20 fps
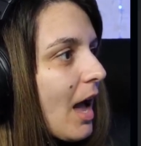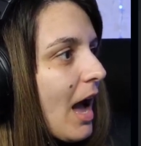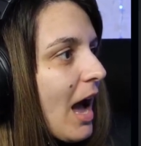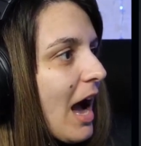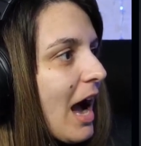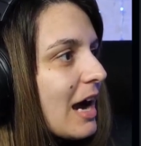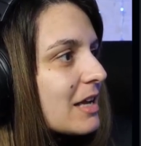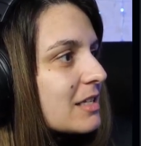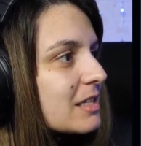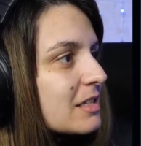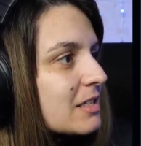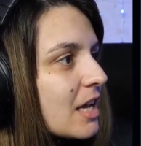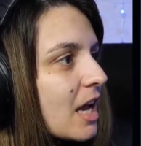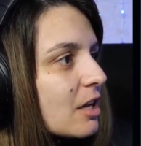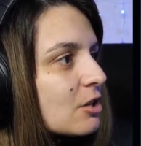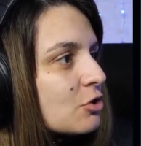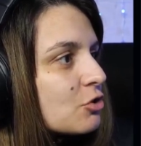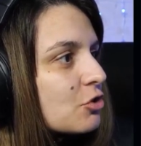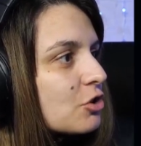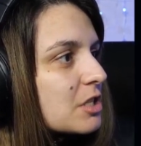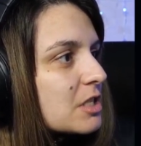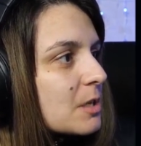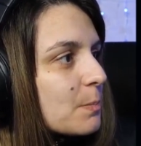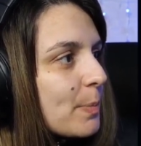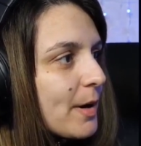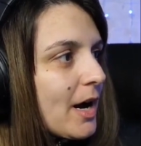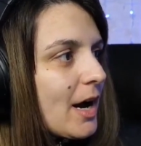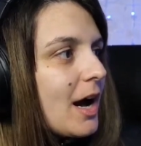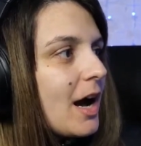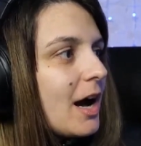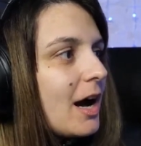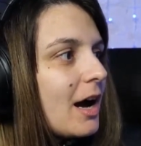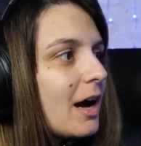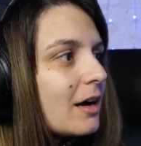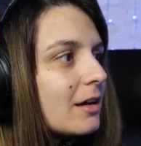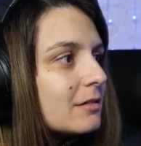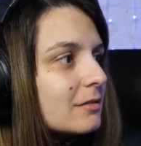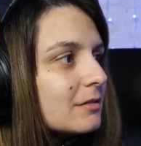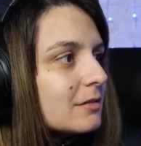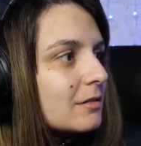At Sandra
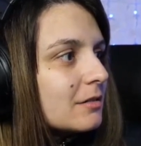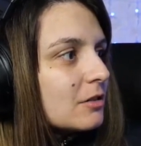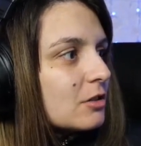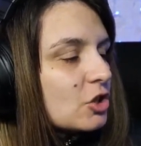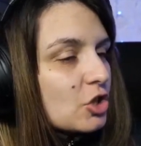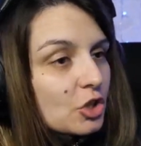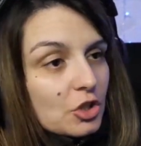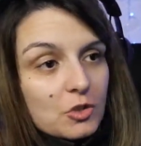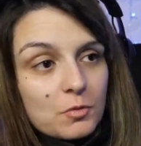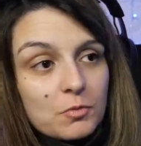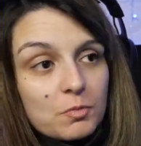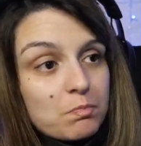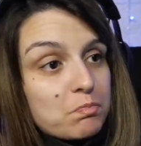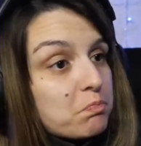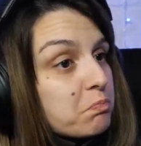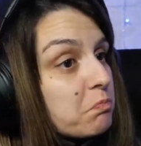DePar just